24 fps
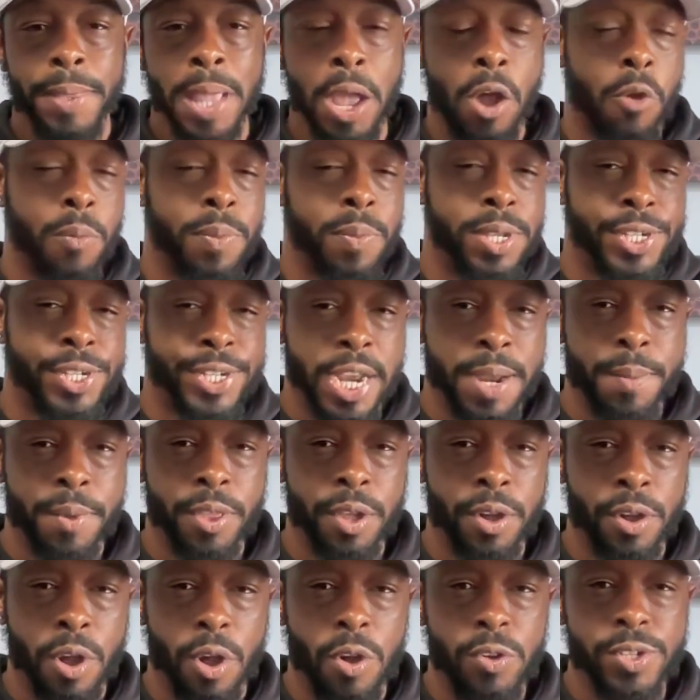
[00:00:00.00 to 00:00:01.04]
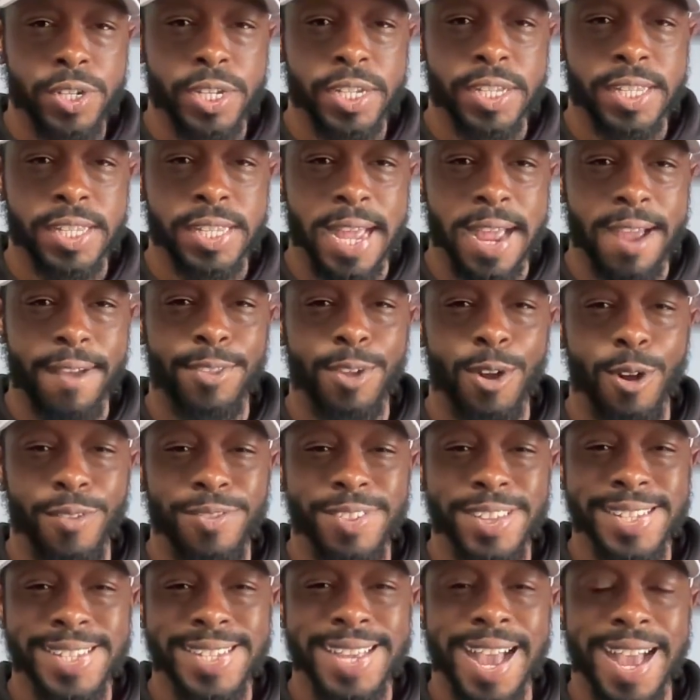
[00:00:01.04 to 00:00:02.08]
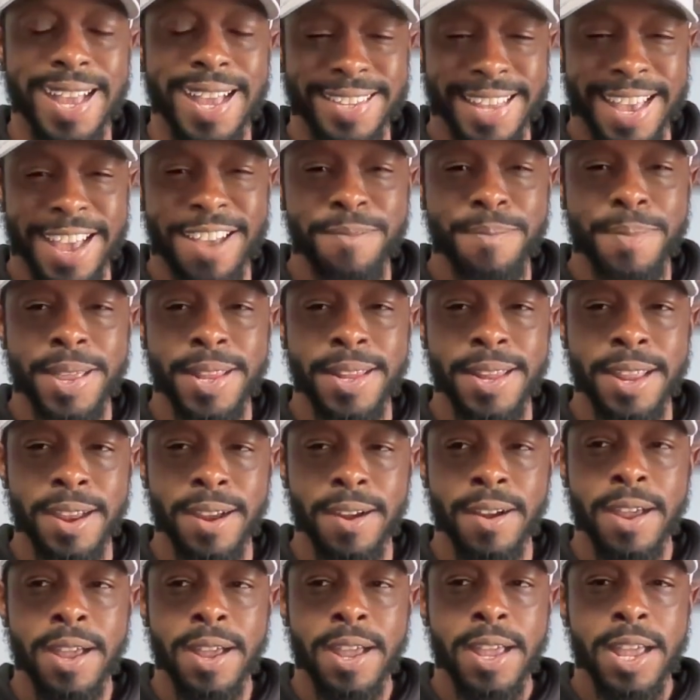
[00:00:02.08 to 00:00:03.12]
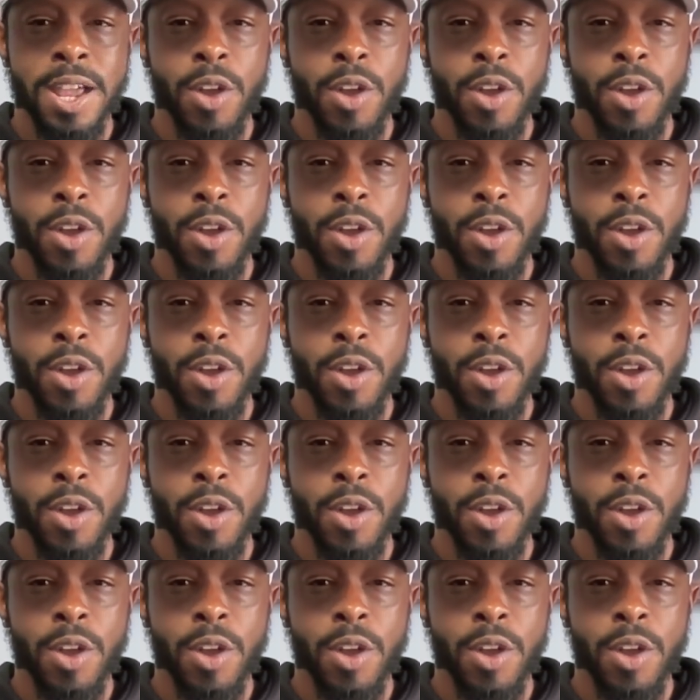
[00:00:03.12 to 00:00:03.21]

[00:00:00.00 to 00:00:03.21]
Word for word: That would be shame on the coaching staff, though, if these guys have been there.